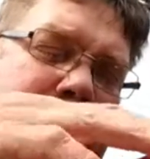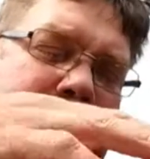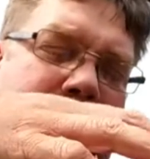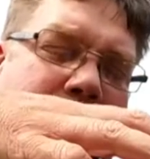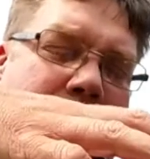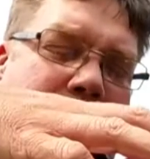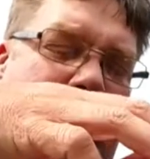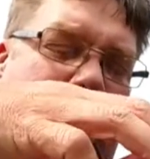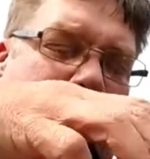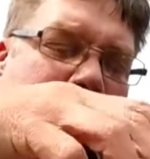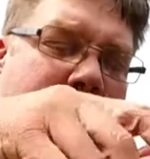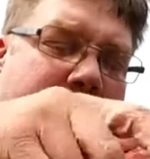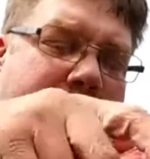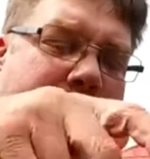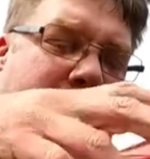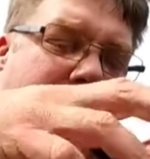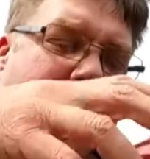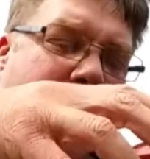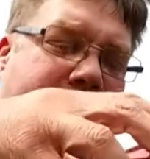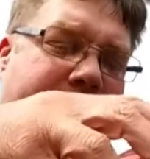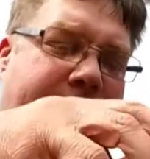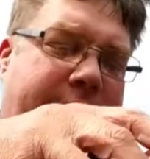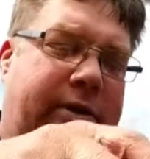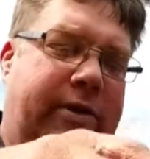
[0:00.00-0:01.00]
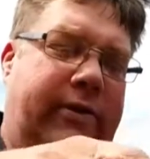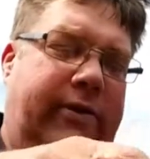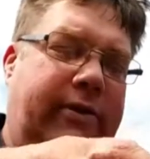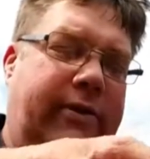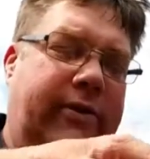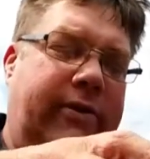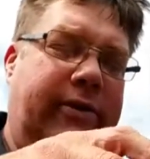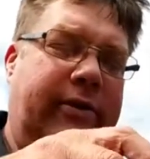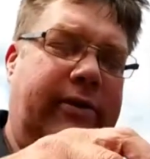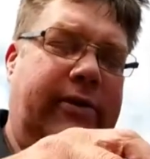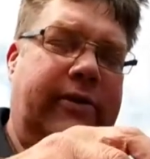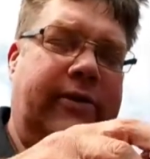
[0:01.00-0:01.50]
strong cup of coffee. This
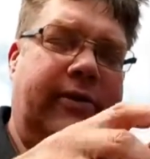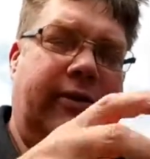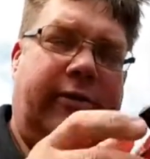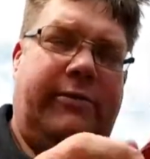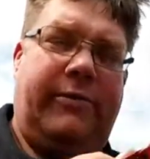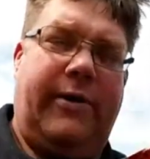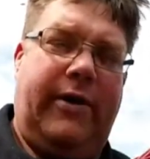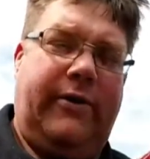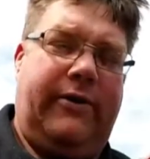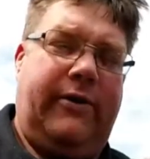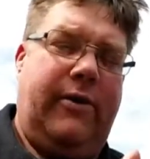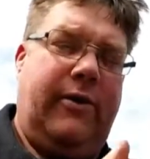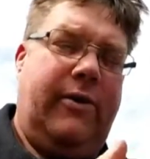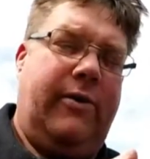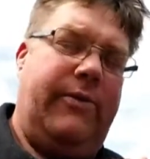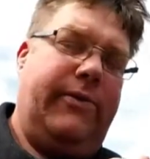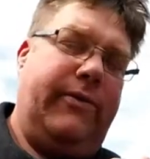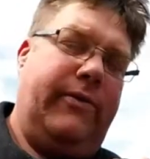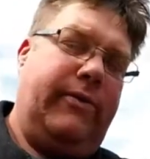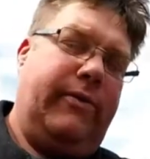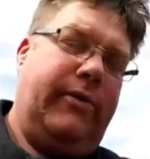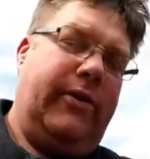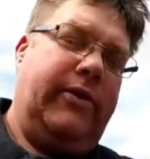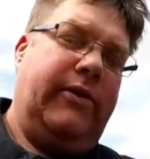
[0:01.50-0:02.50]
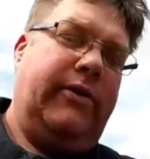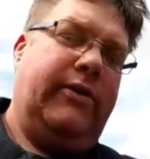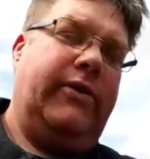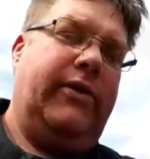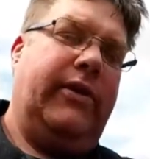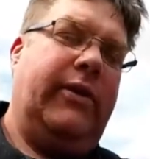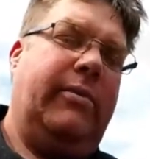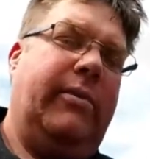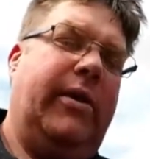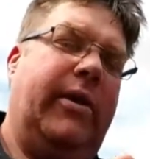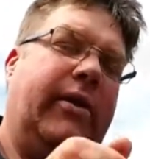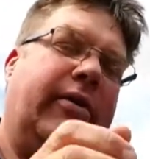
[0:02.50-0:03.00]
is this is espresso, what this
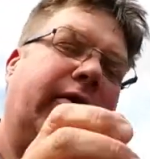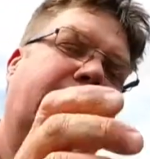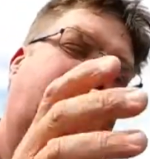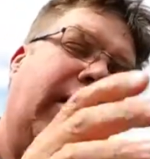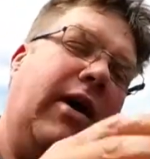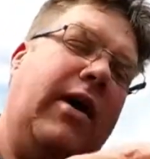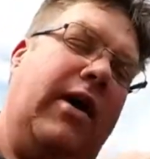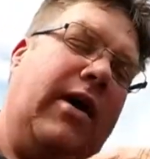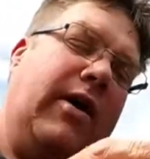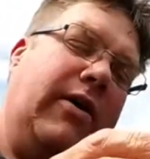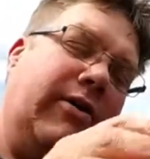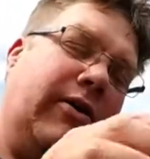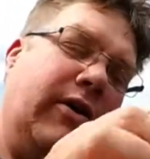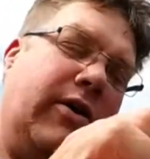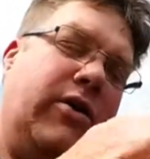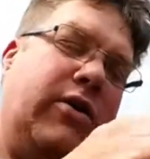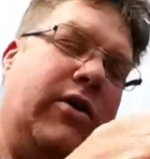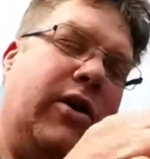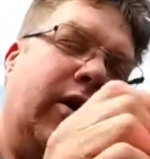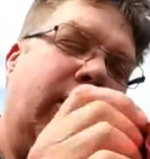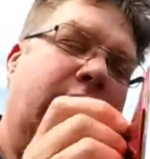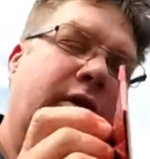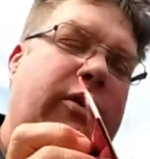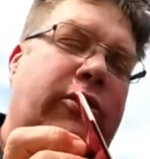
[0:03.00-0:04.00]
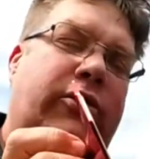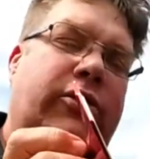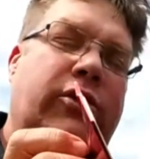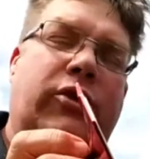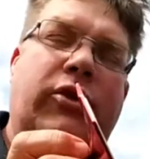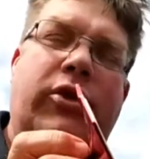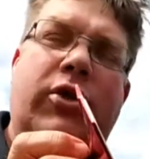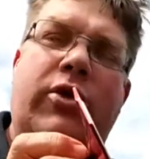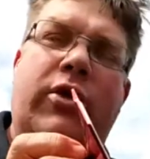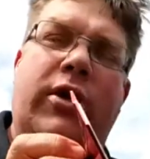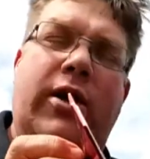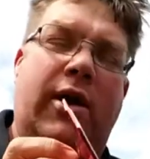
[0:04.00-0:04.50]
thing makes. So you can either
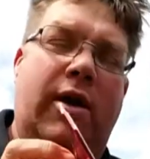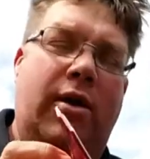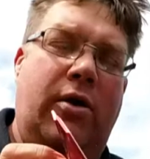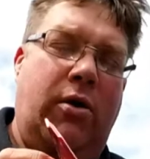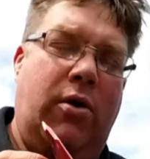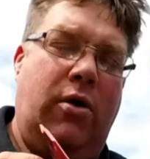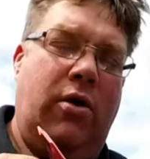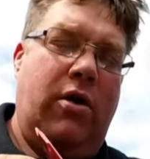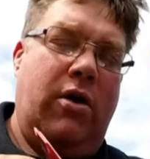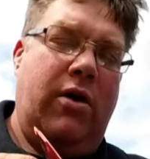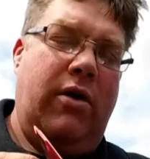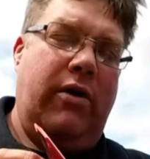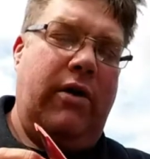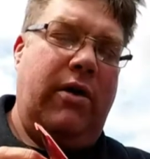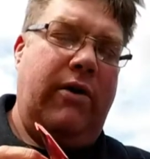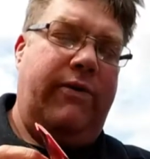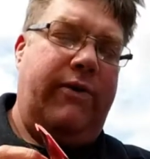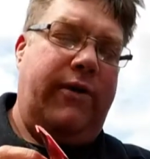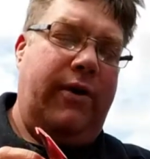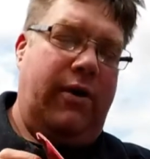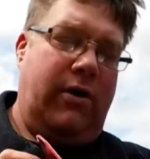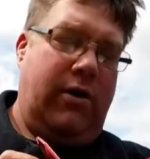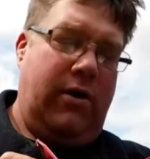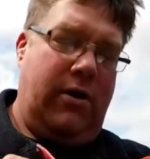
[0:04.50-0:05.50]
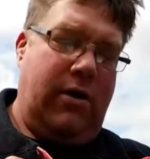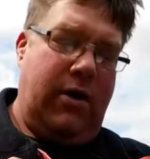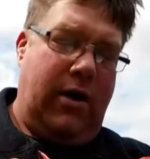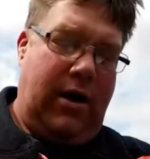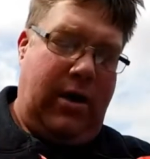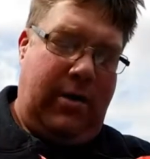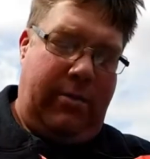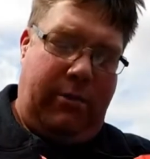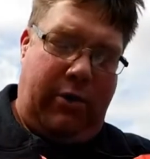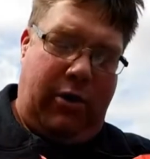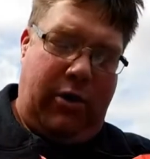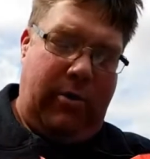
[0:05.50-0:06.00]
dilute it, or if you're
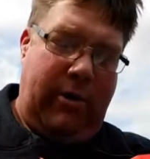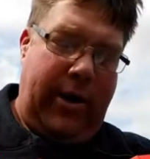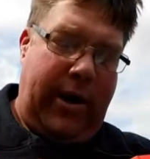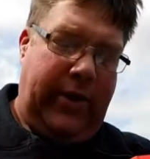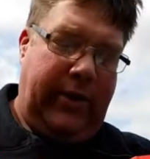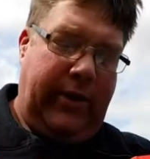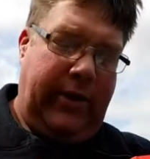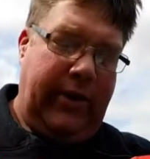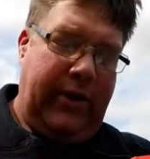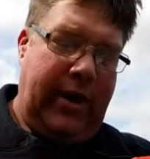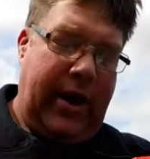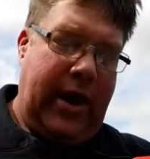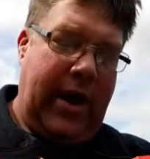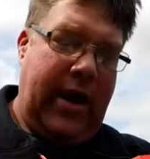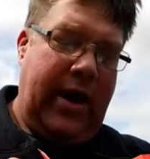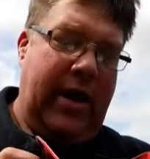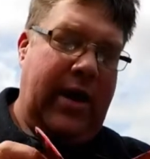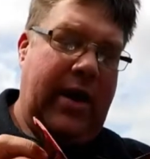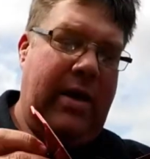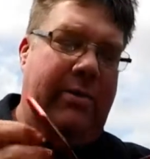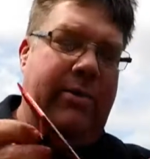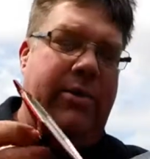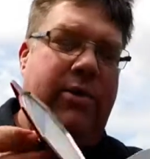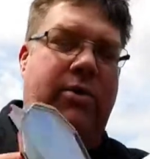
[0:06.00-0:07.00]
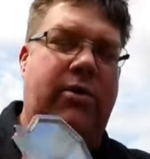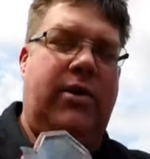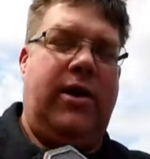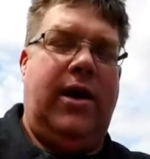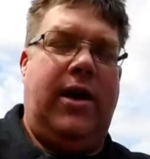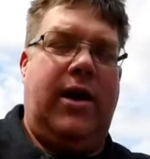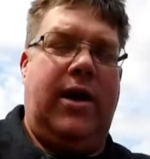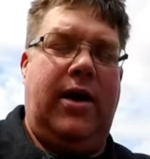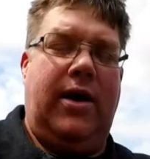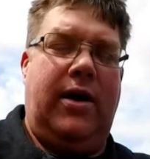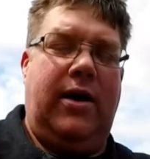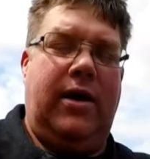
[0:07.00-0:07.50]
uh, more manly than I am, you
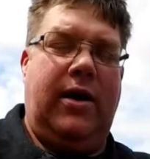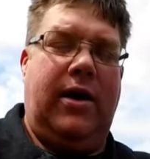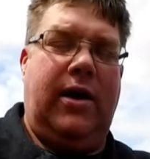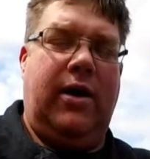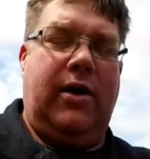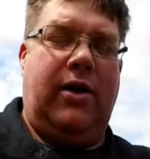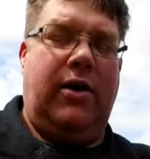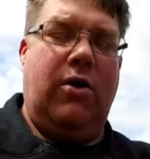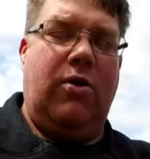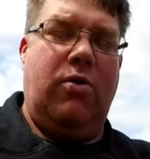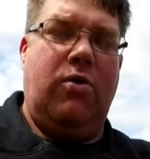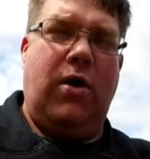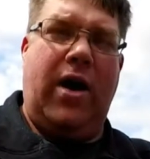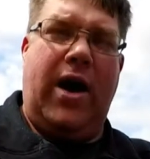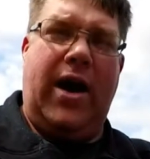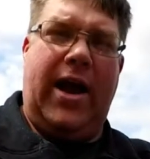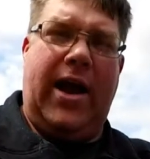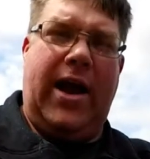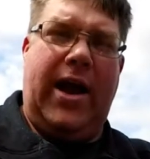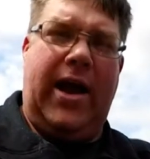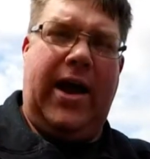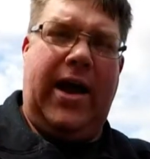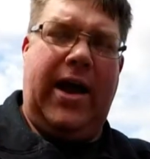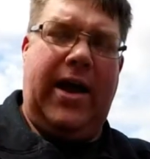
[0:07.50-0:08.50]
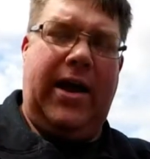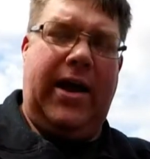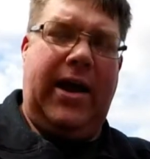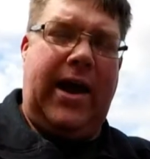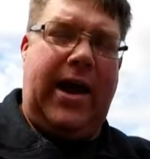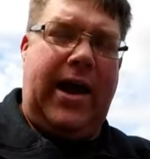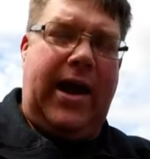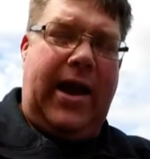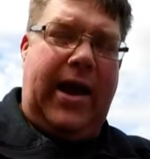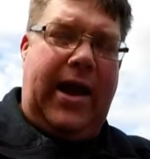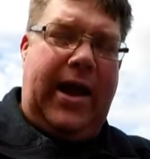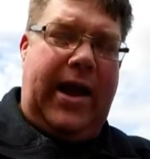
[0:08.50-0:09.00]
can uh, go right ahead
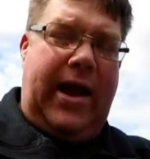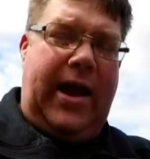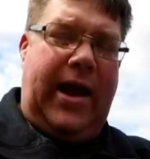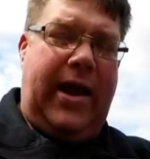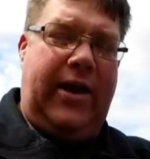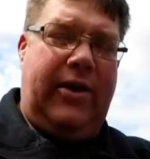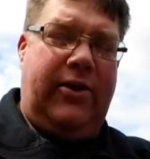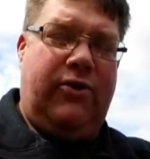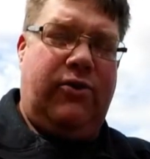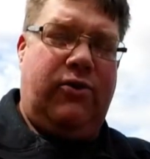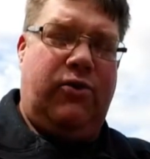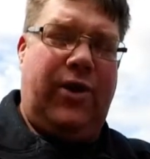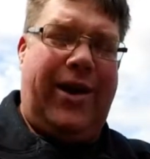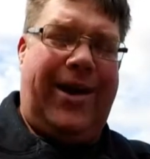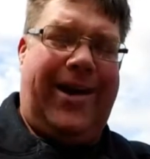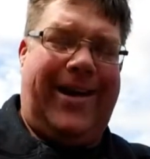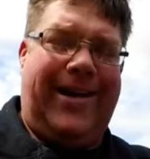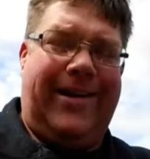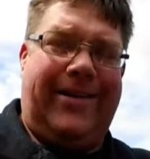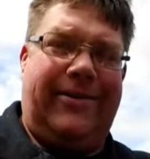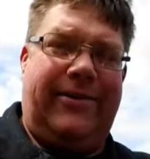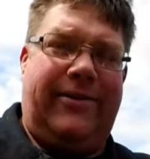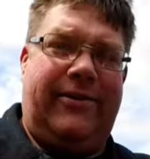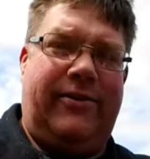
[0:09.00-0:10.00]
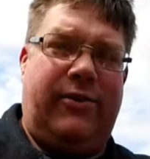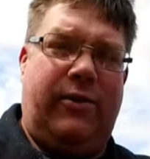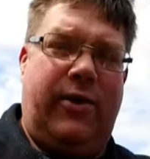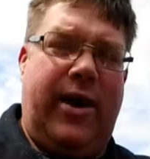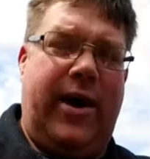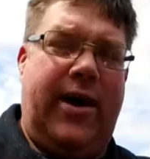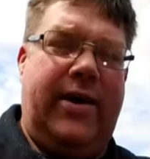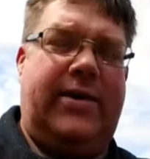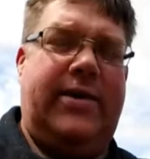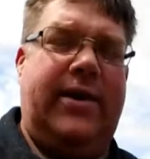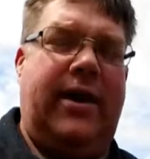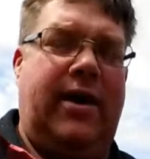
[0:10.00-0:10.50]
and drink it
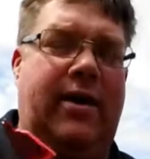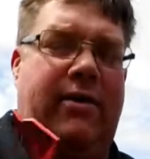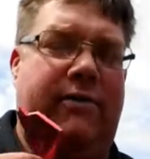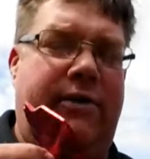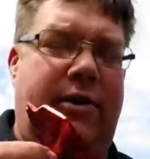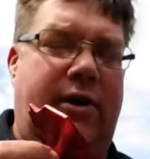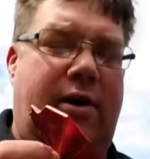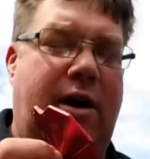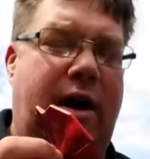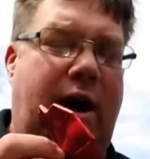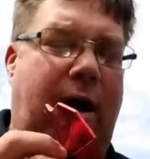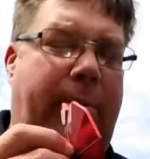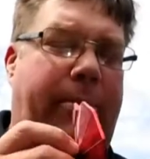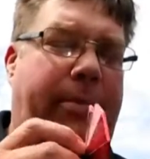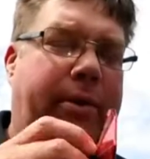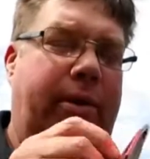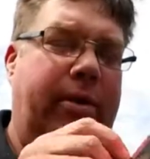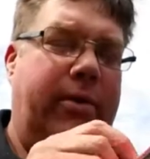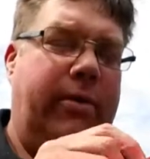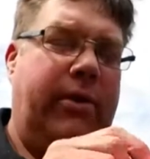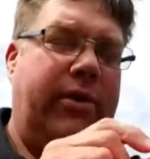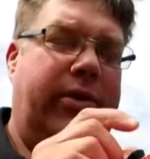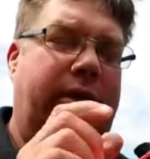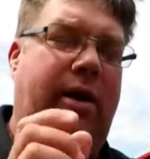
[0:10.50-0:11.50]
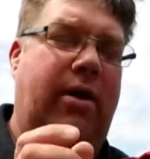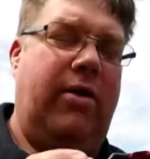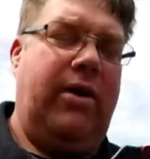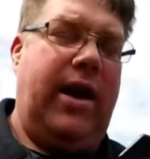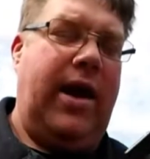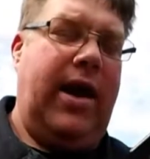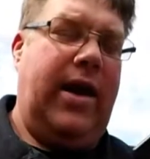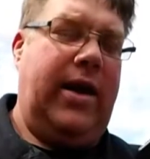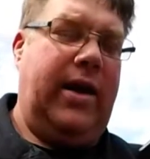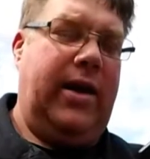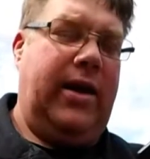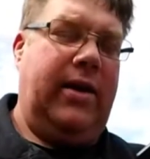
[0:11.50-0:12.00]
straight out of your cup without
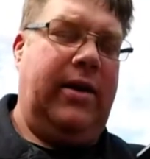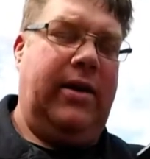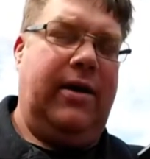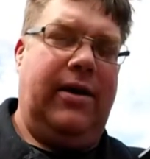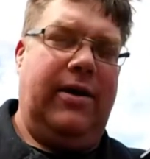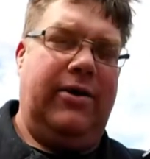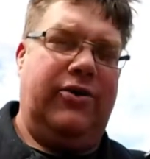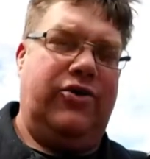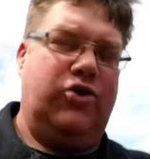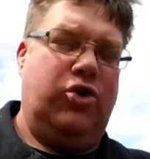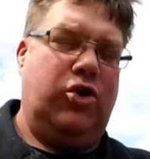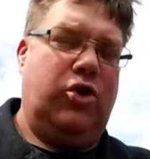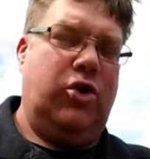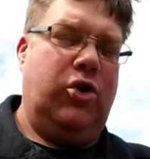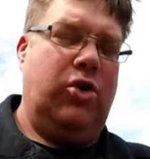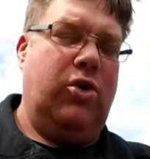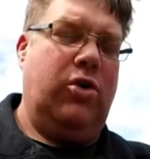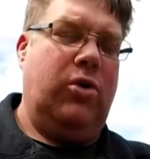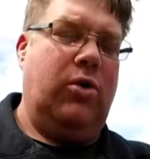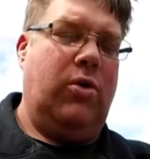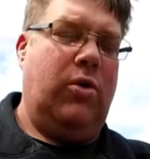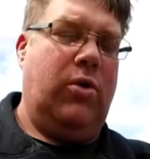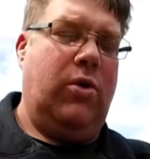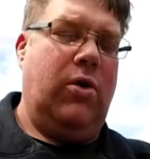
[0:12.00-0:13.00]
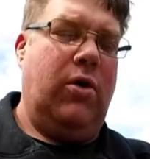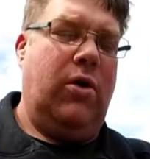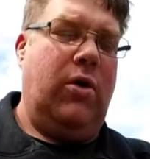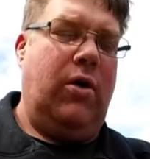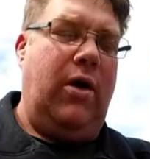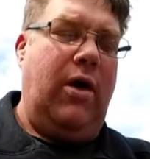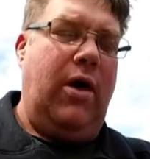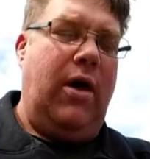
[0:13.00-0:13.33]
adding uh, sugar or